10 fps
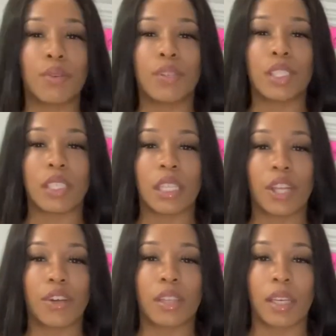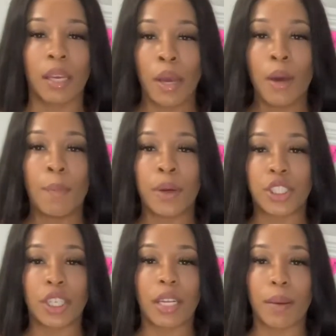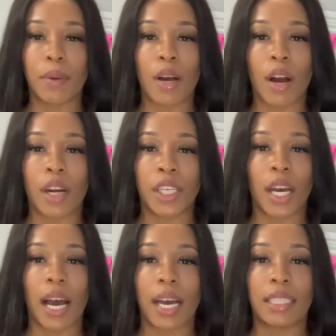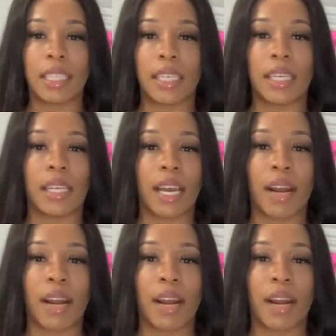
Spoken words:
which is literally put your debit card, your ID,